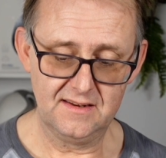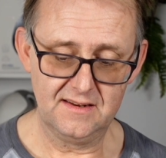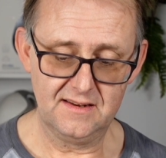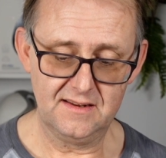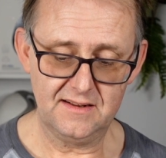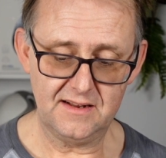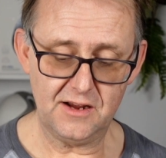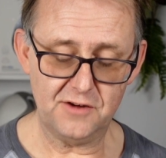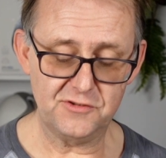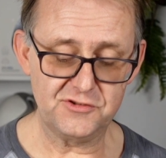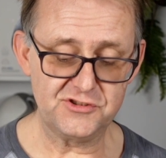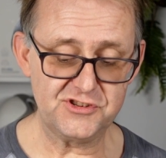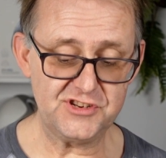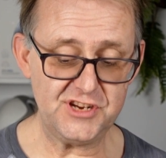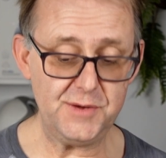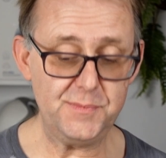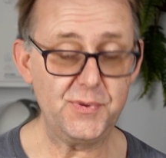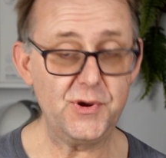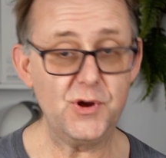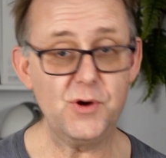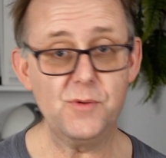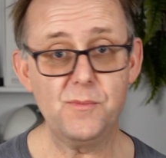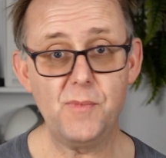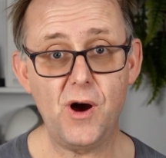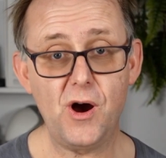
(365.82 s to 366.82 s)
Now, C
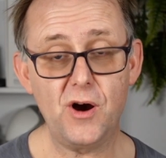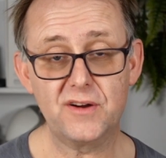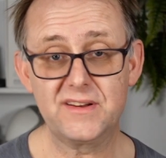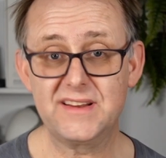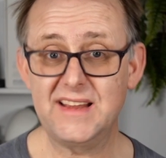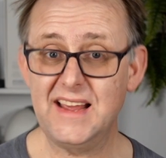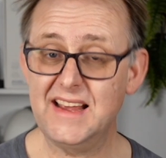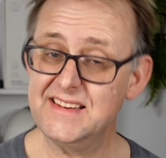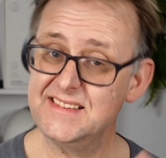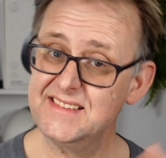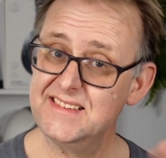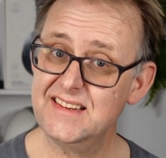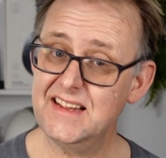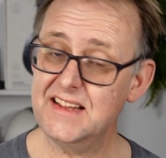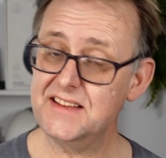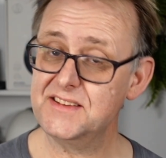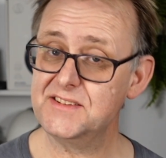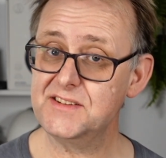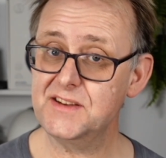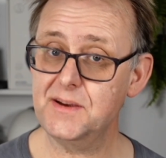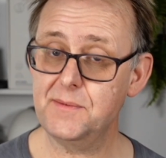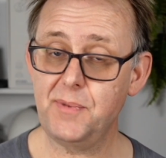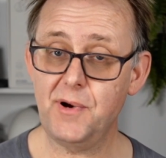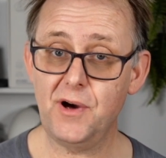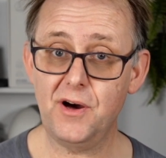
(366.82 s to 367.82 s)
P U Mark test,
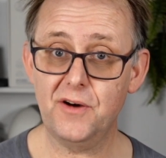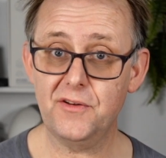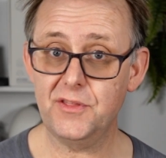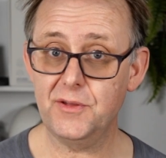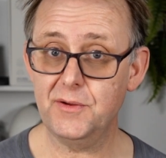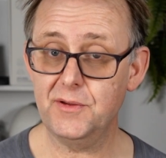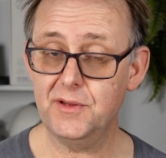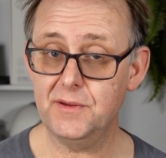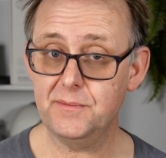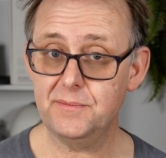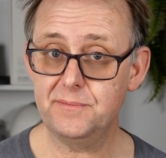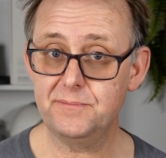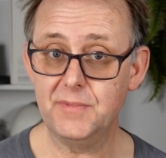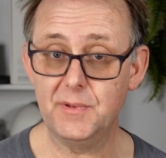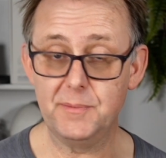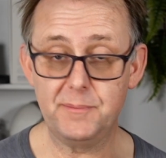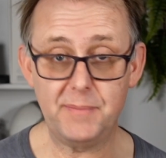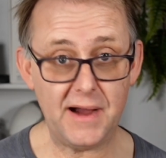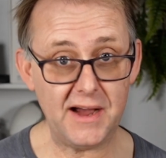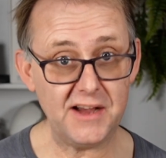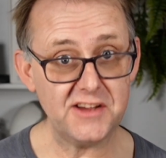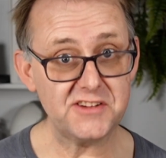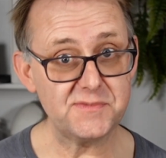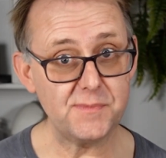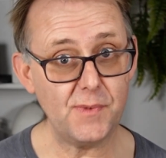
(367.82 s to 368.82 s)
that's uh, part of the, the
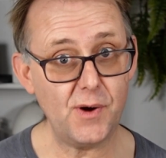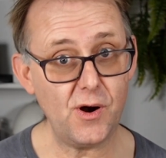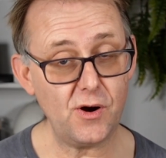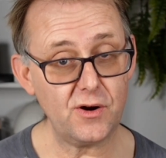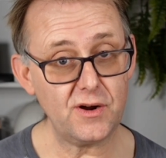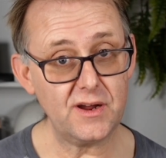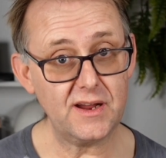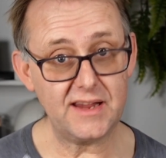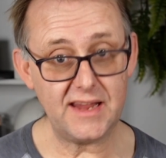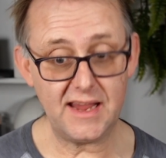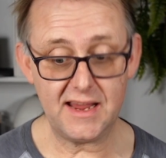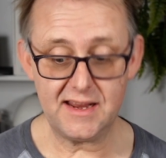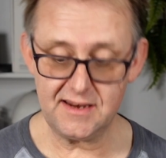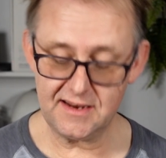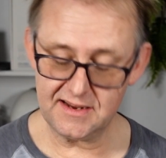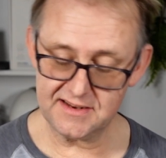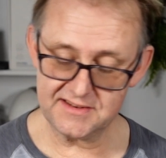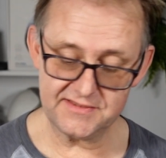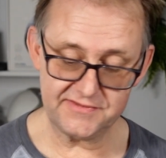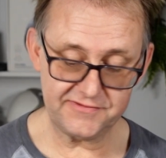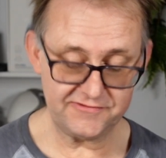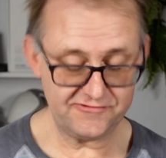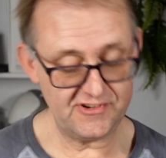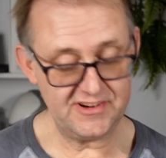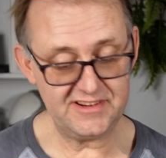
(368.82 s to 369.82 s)
Pass Mark. Again,
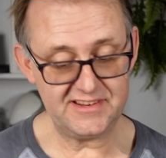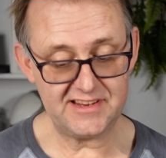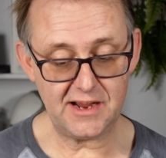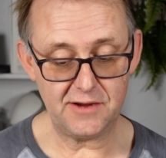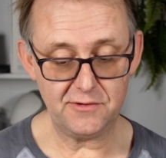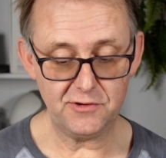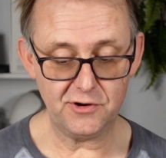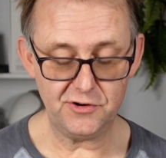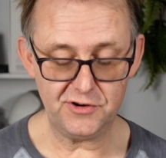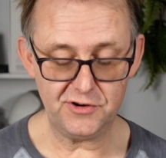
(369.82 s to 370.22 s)
that's a free download.